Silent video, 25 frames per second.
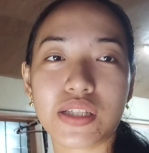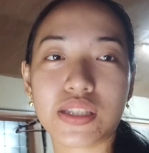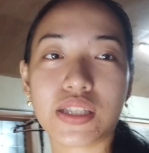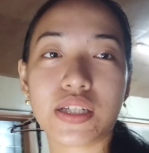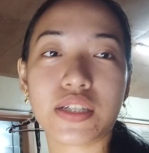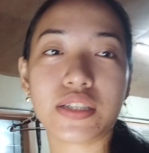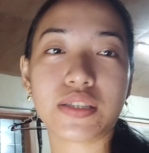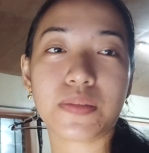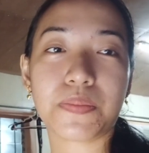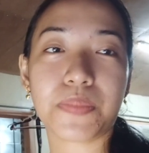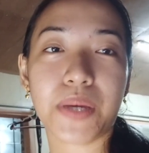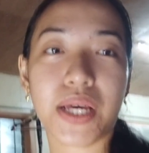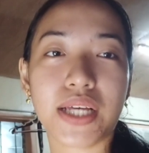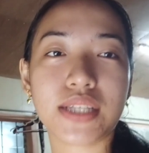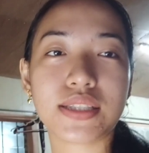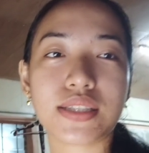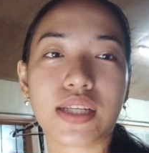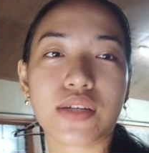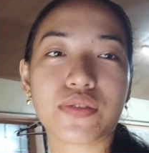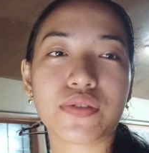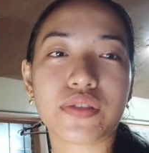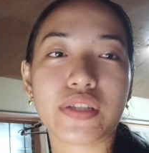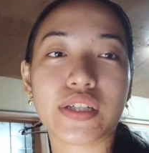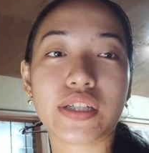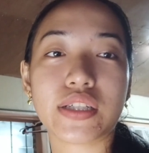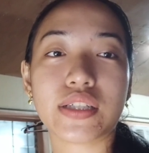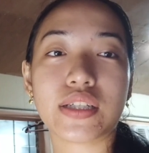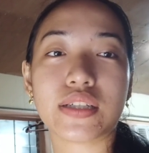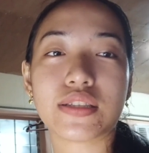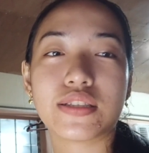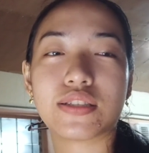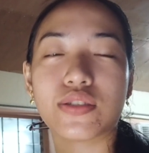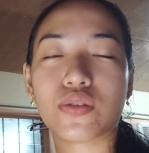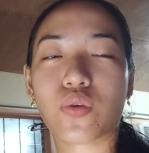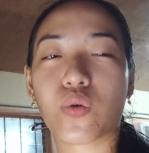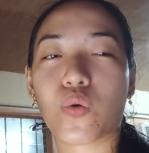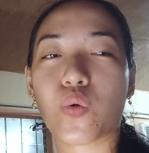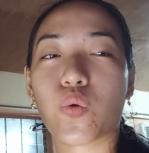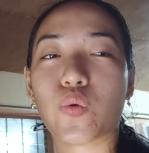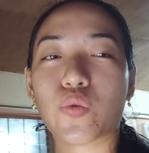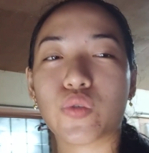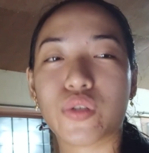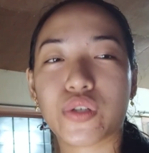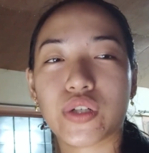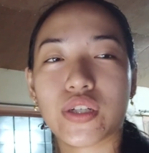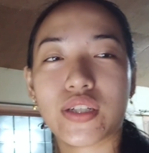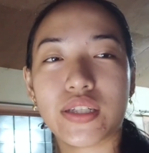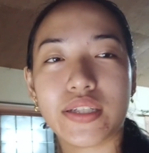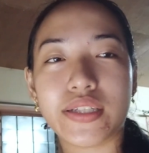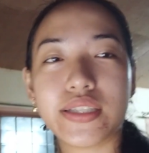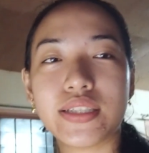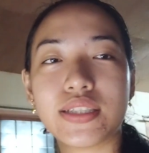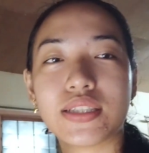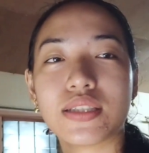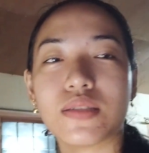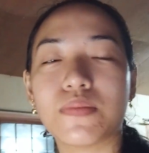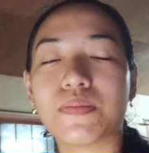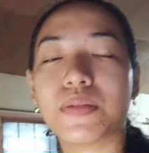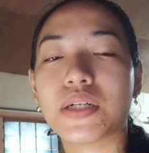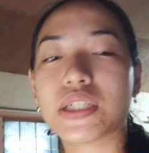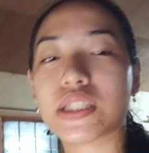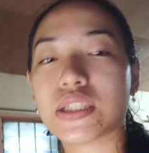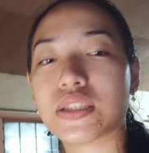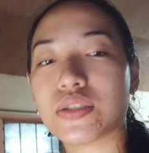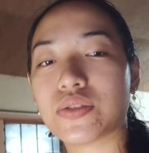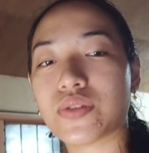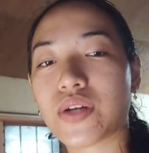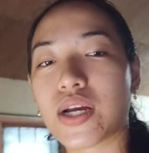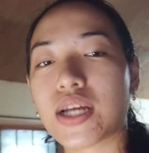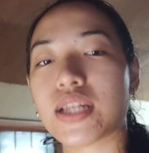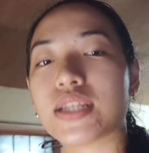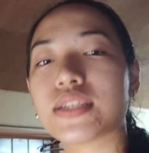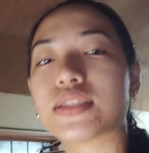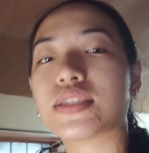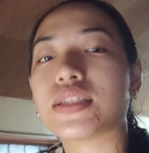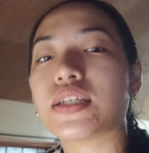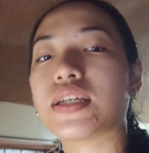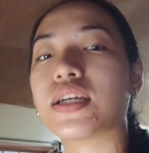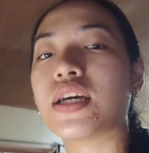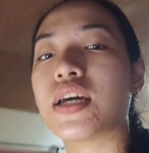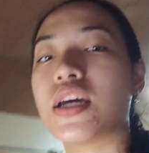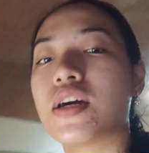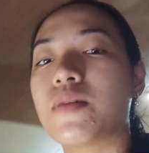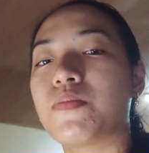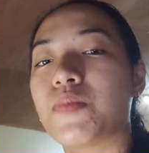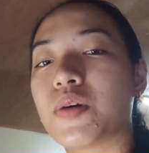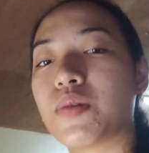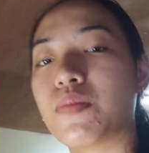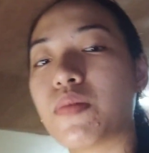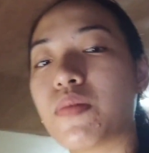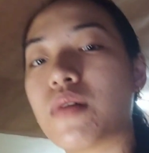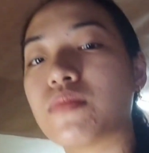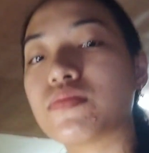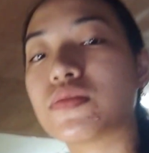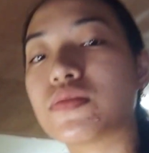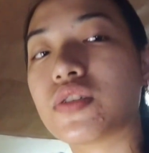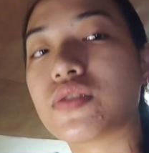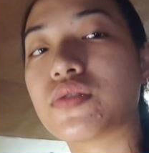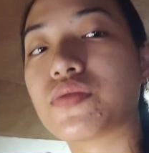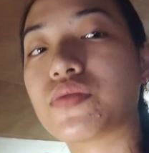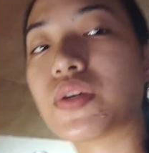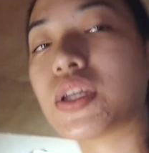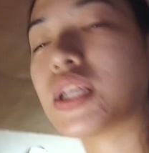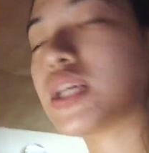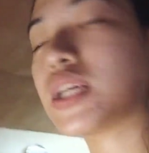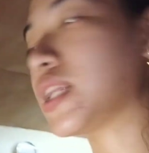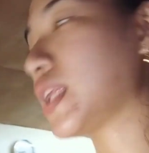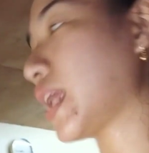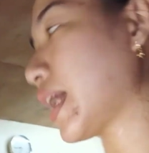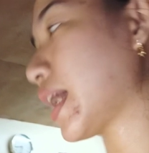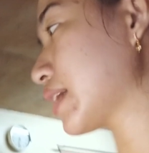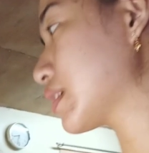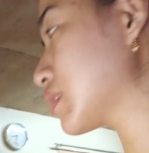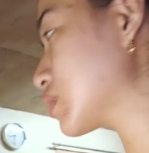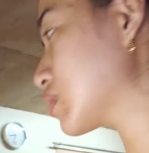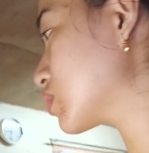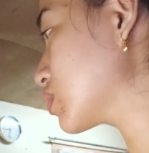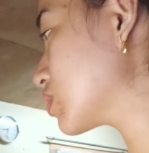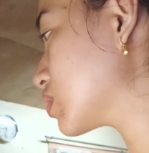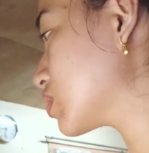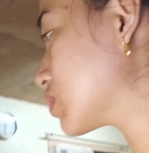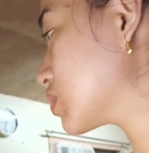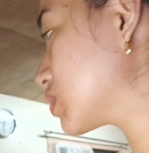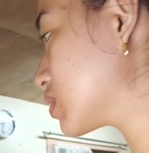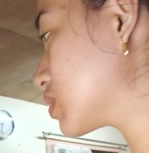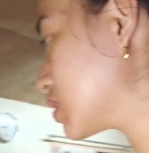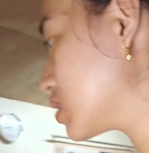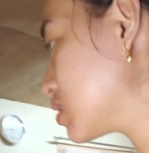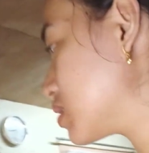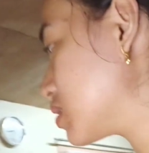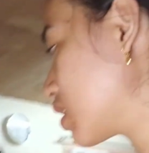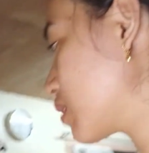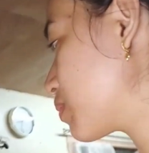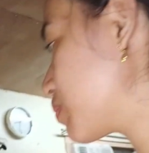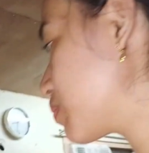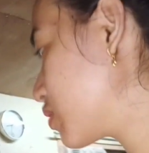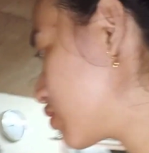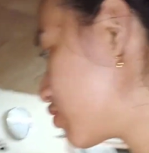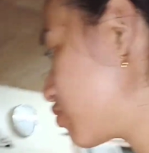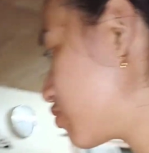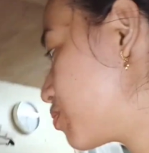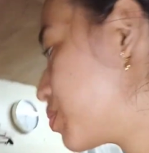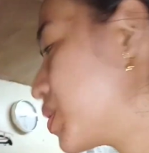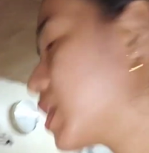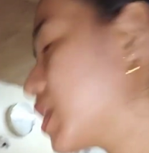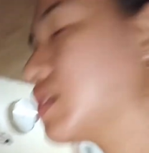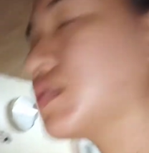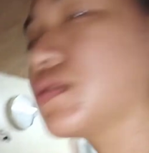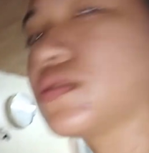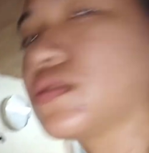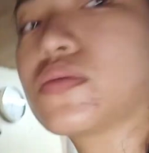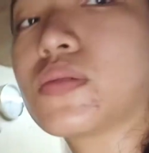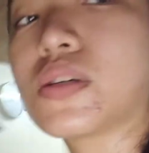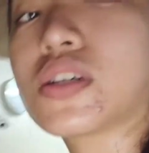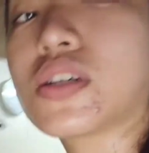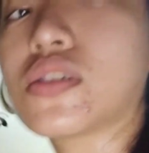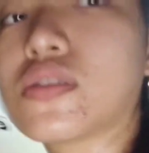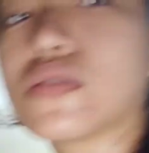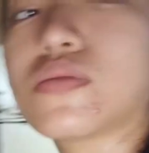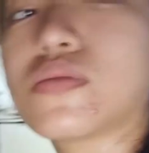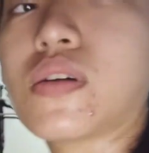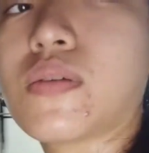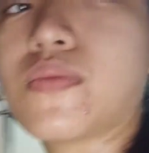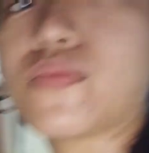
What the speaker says: that there's a paint out there that's odorless, but in reality, my mom just really likes to use this type of paint because